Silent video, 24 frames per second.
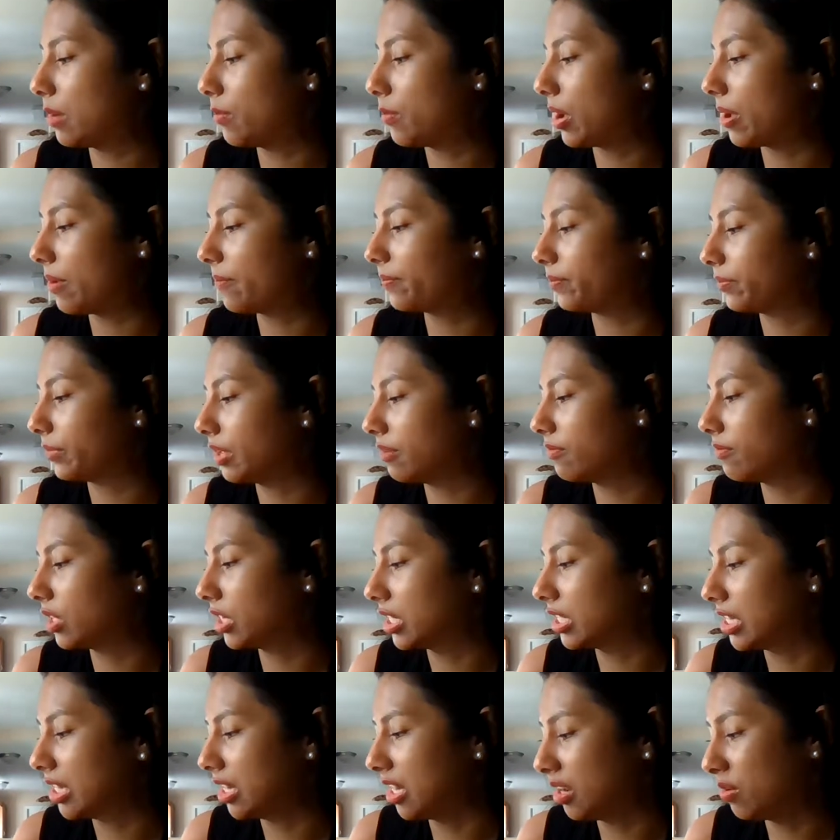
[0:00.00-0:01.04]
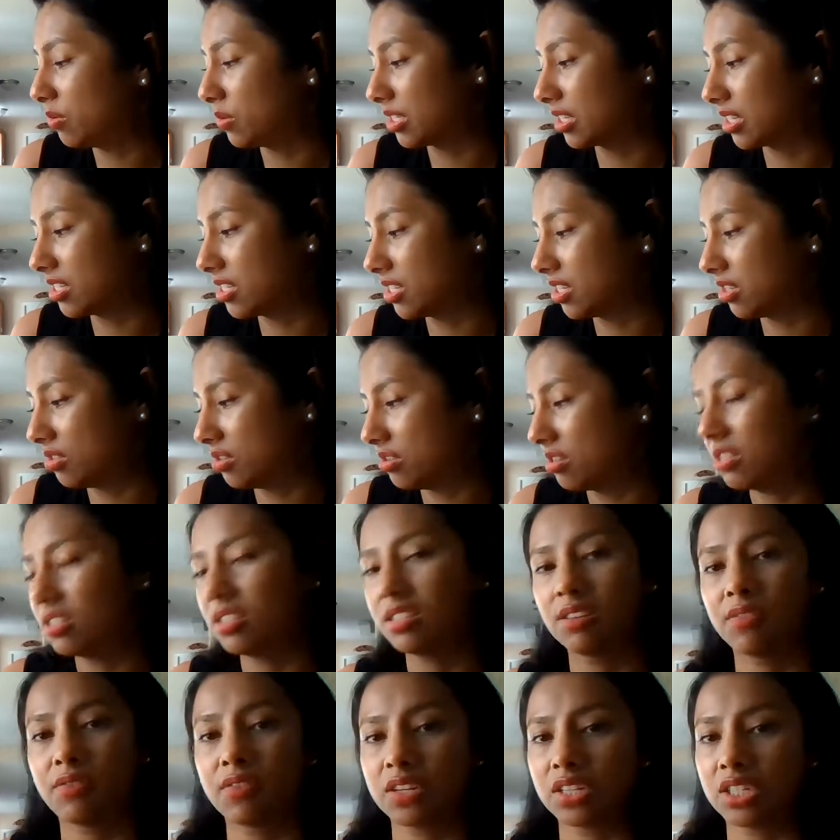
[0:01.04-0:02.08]
but validity was considered
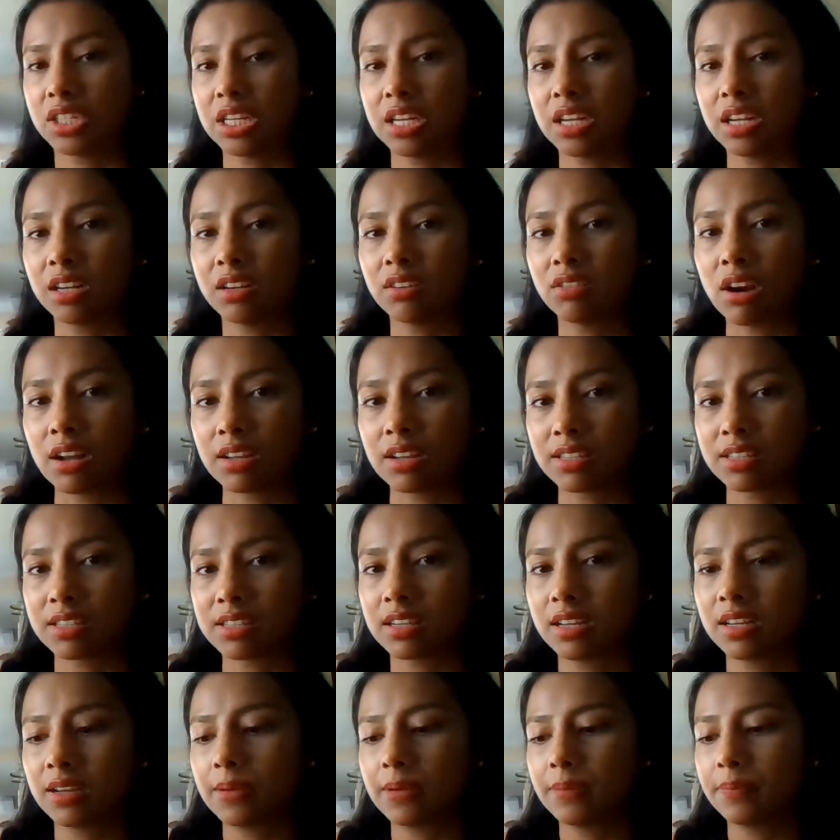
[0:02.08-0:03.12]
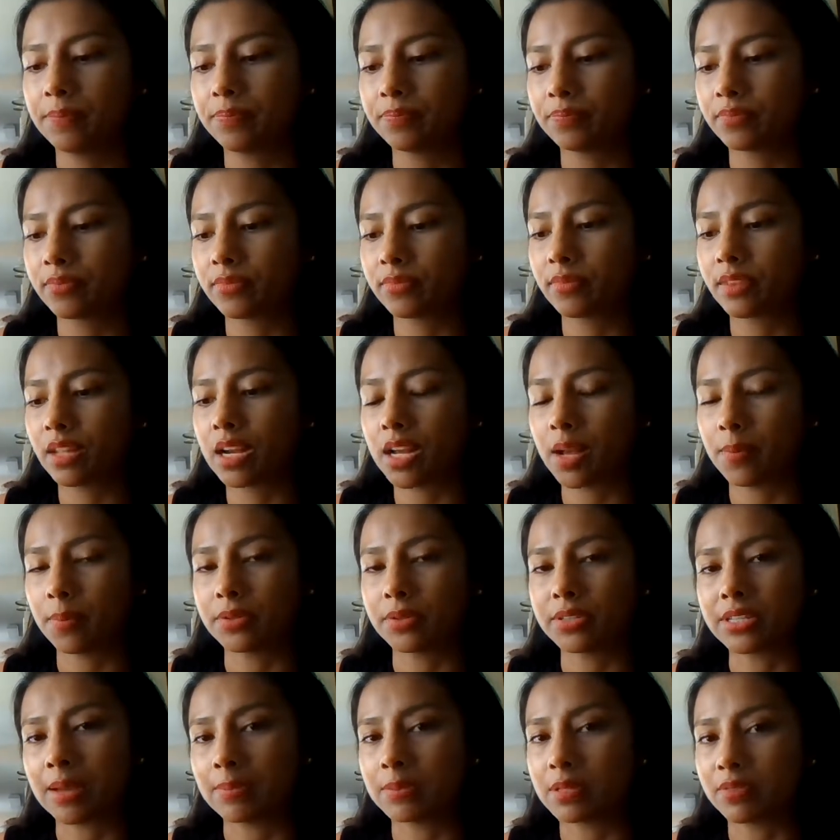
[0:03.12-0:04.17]
insufficient across a couple
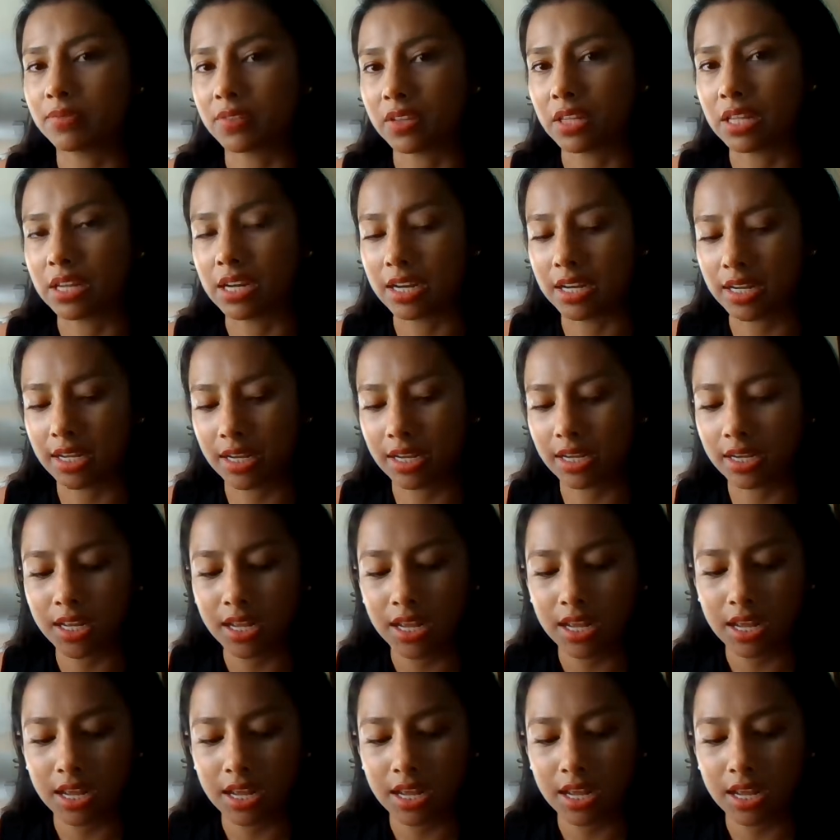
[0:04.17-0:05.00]
types of validity.